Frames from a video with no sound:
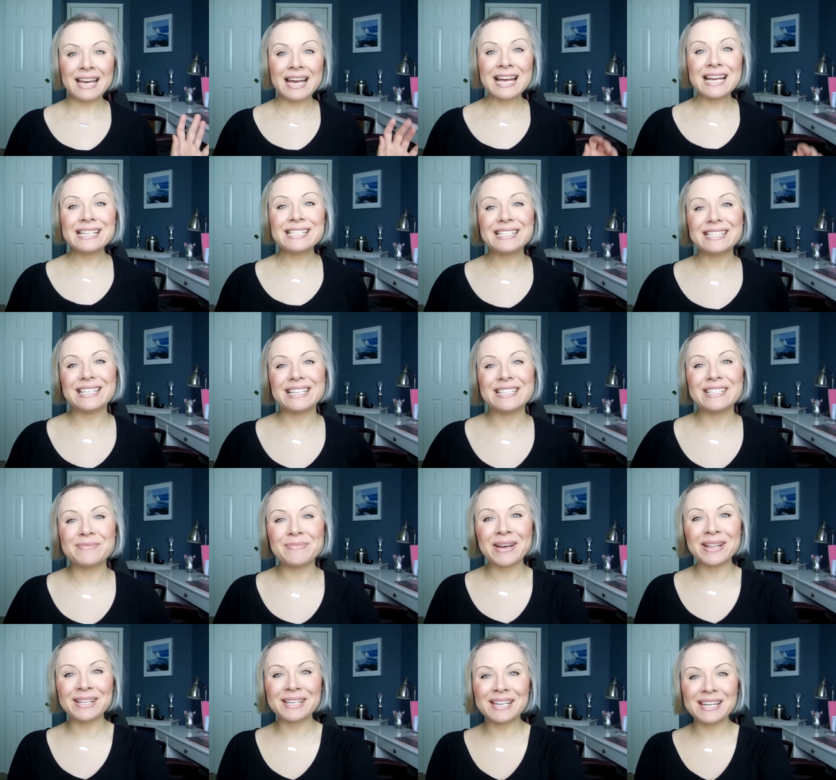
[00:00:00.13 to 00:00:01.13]
Hey guys, it's
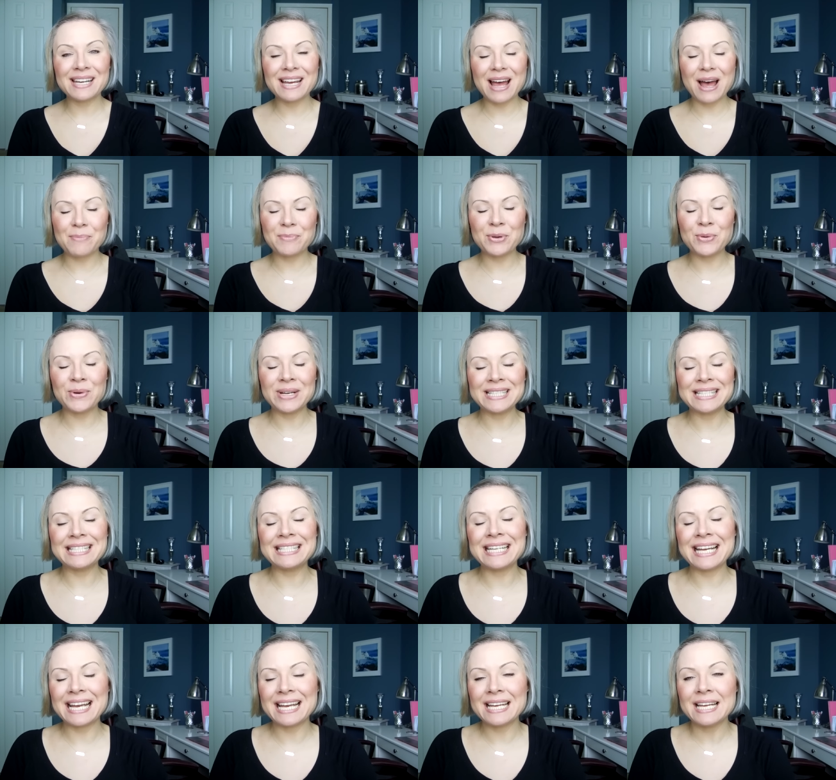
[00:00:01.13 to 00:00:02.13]
Melanie. Happy
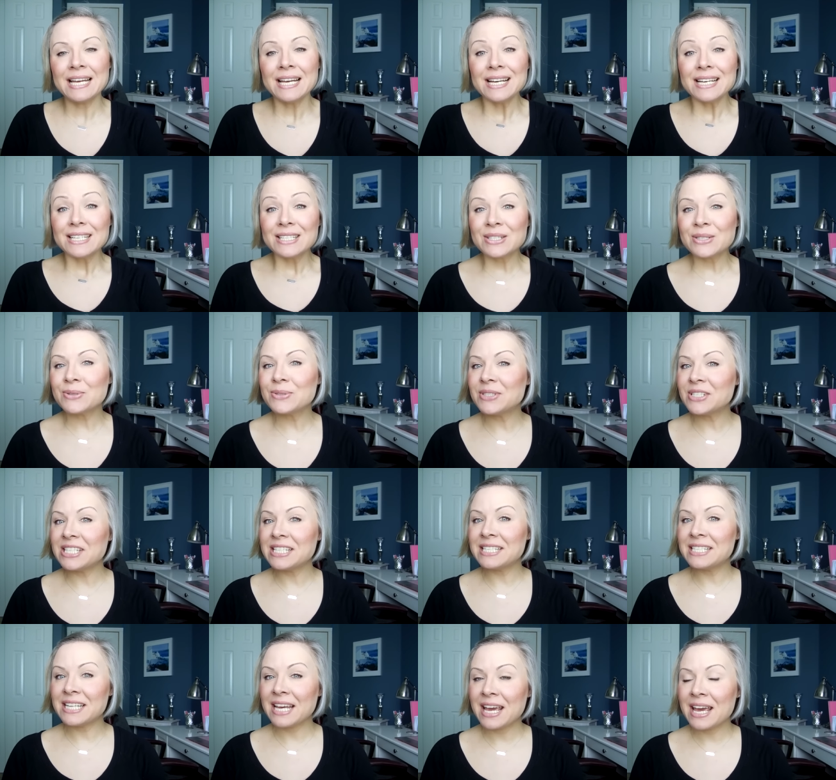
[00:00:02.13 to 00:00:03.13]
Wednesday. So
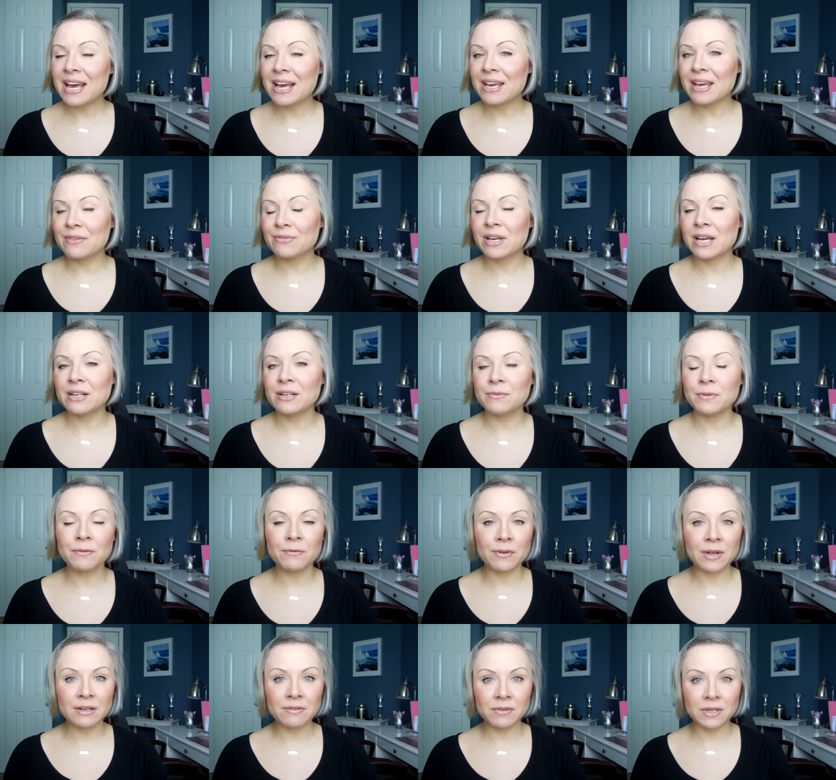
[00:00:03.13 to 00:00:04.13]
today I have kind of
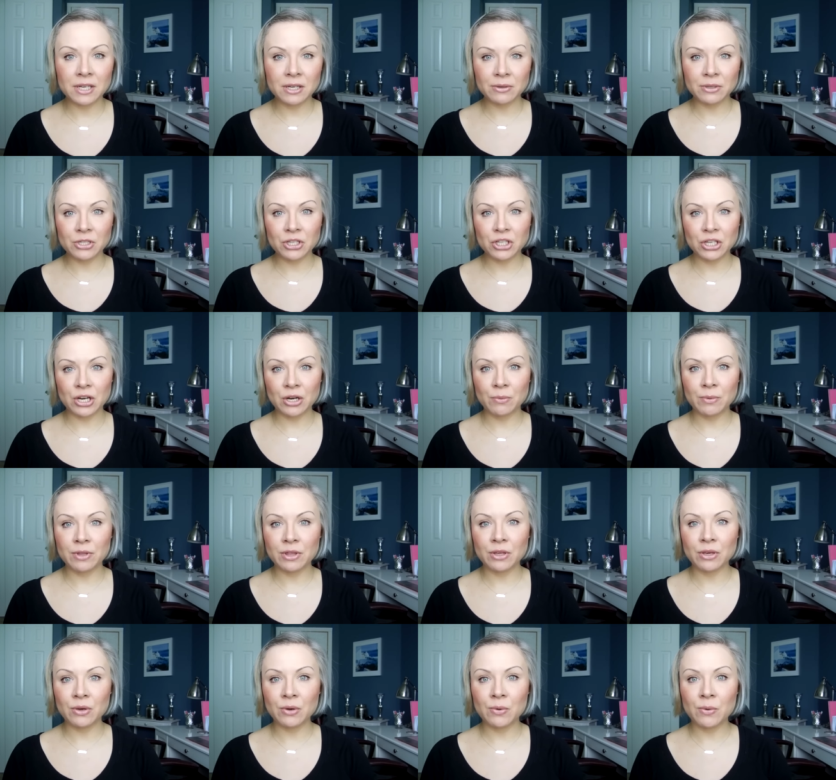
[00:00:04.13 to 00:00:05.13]
a fun video to share
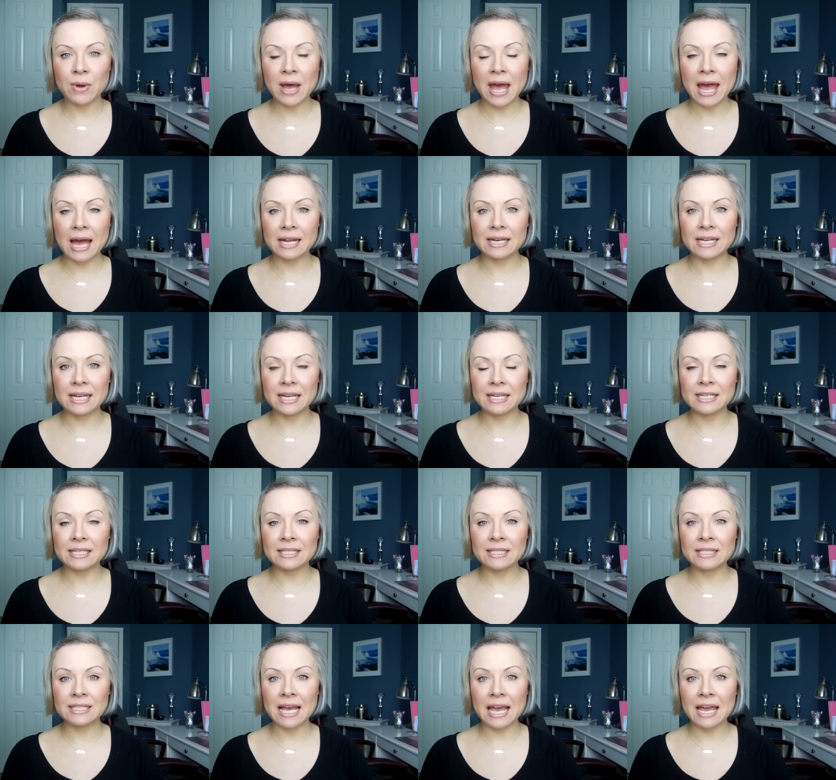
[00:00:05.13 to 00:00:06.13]
with you and it
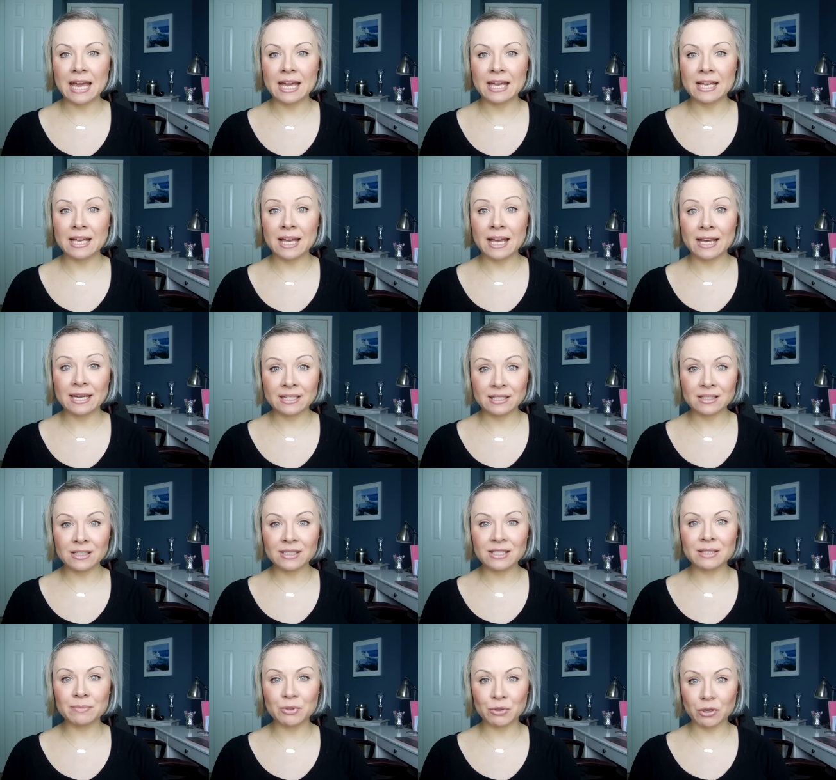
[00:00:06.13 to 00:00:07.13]
is a
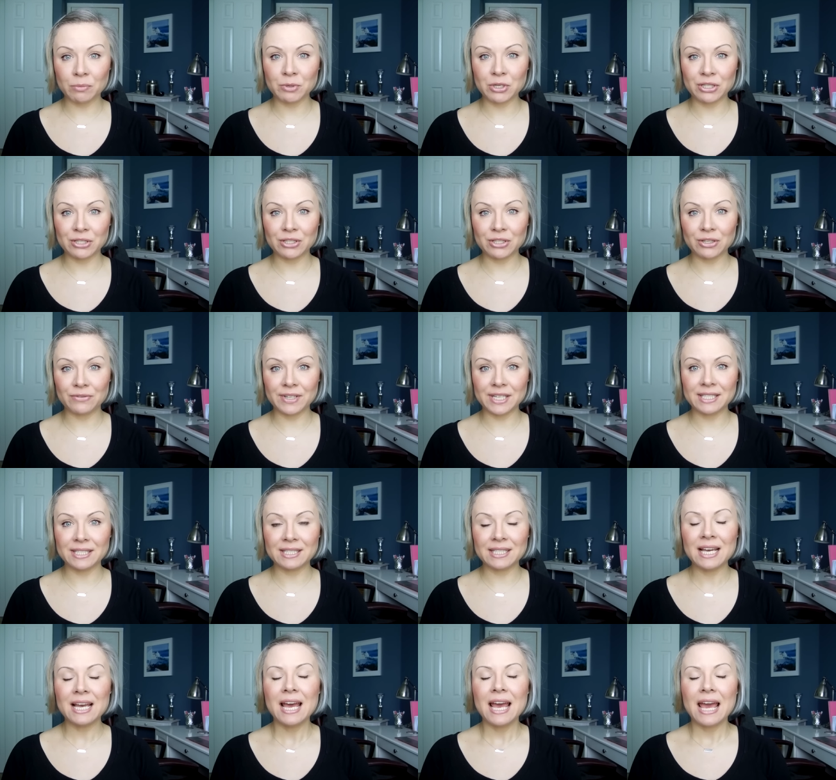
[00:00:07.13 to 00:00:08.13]
candle subscription
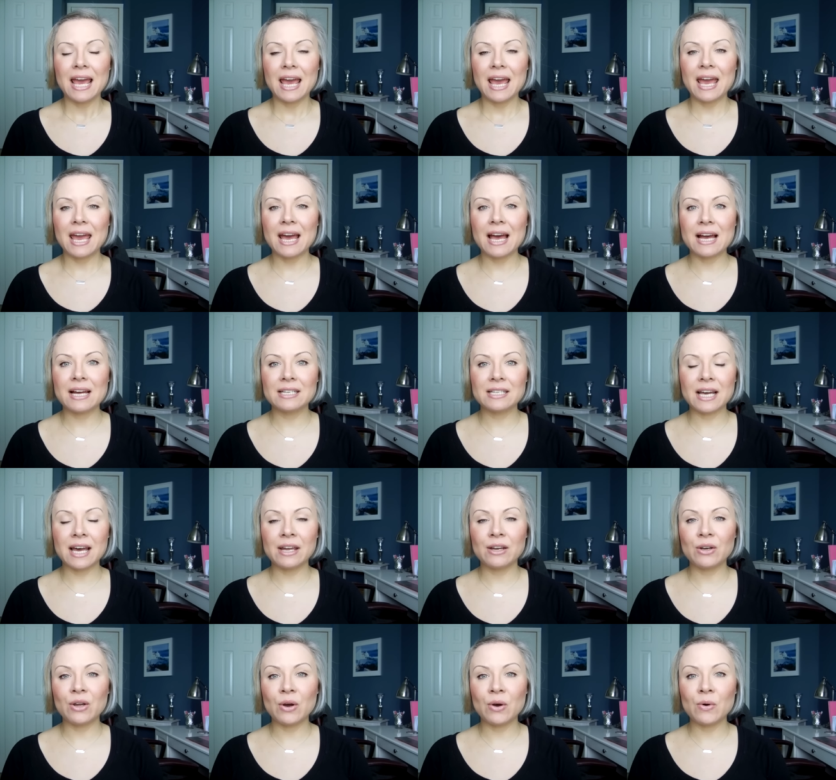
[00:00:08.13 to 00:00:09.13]
service. And
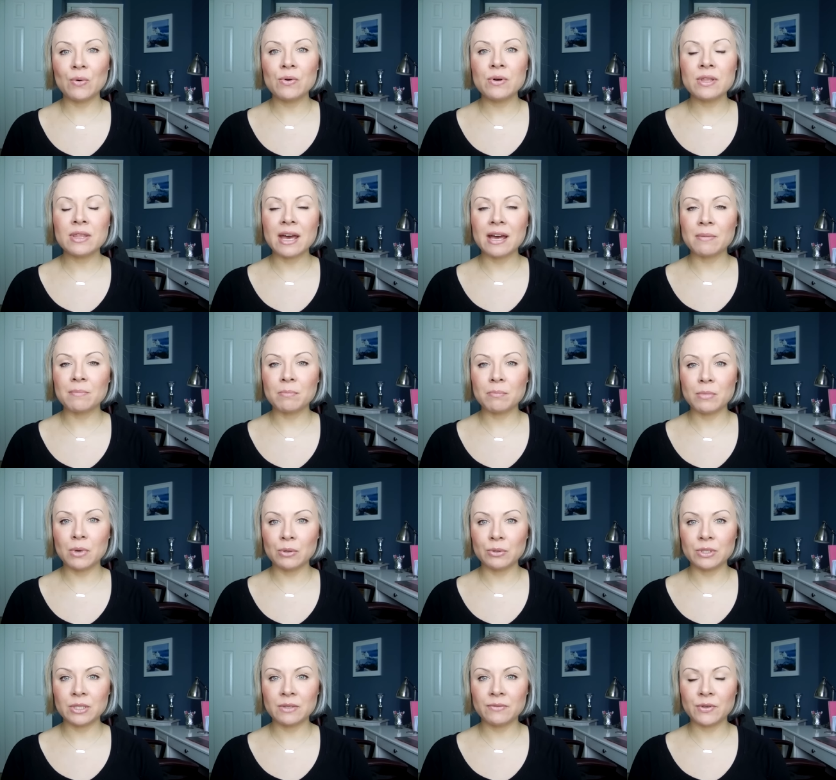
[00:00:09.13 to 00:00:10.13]
I know that
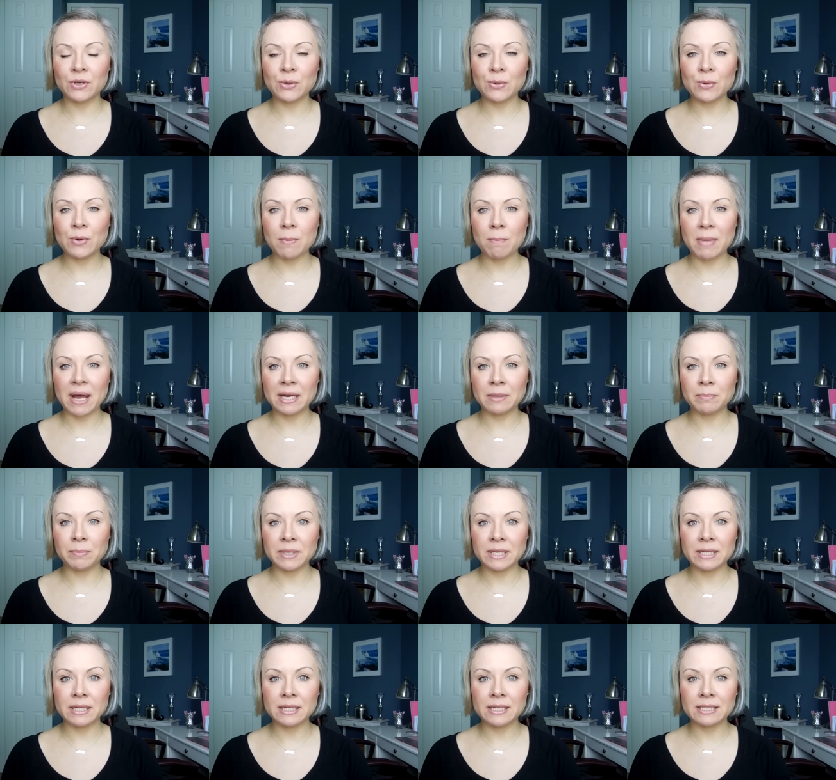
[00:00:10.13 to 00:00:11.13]
most of you might
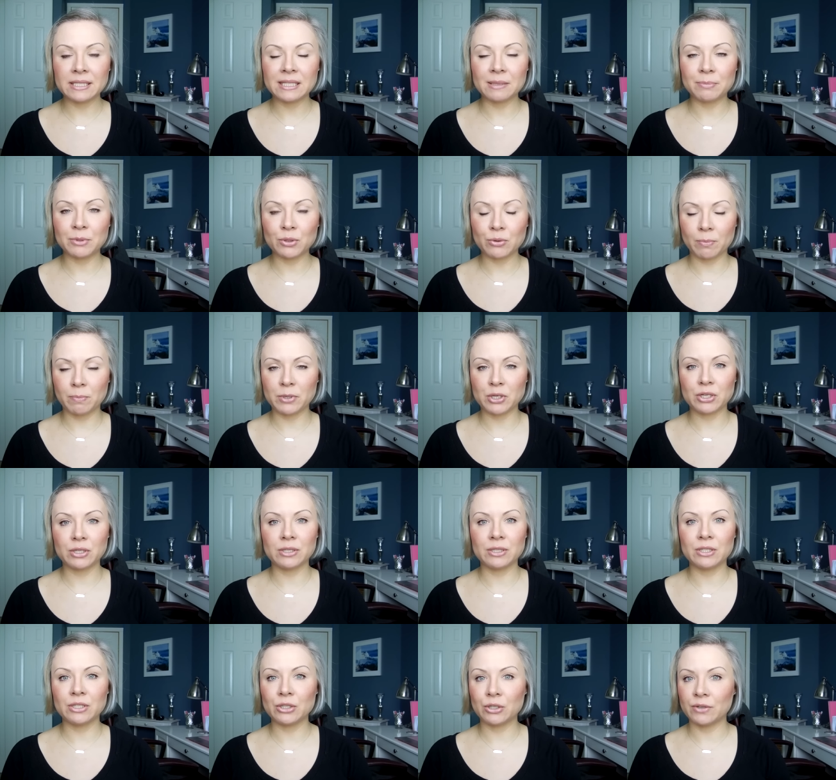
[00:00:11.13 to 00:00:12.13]
be
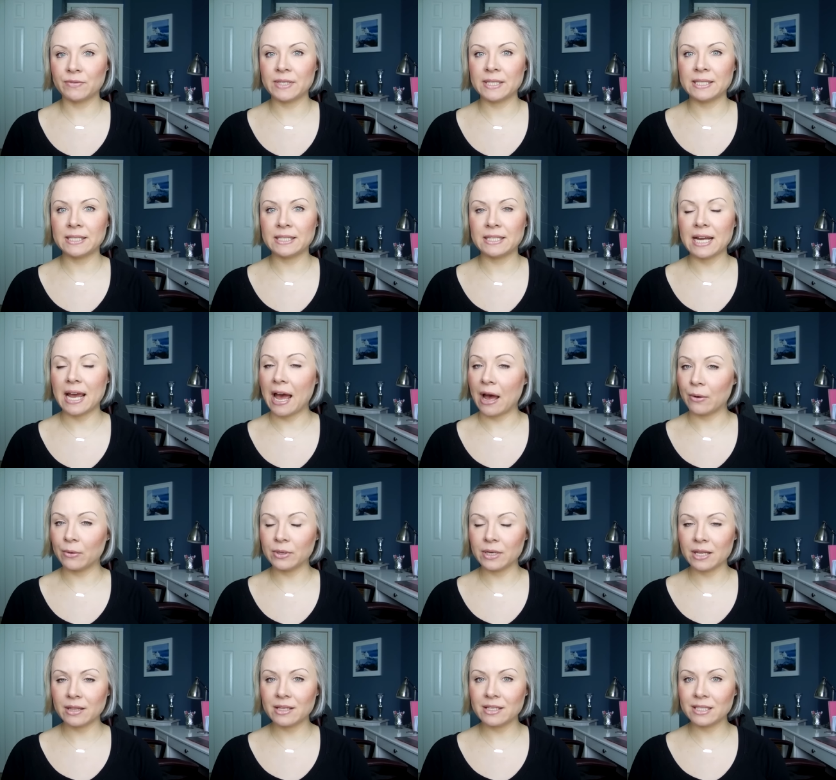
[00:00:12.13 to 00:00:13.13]
subscription serviced
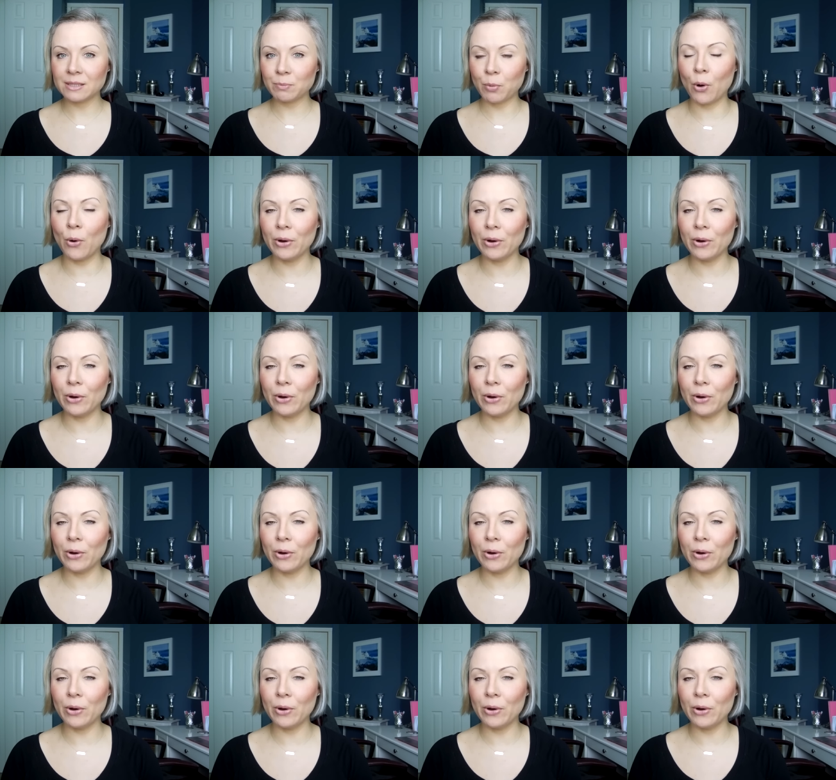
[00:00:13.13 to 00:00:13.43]
out at this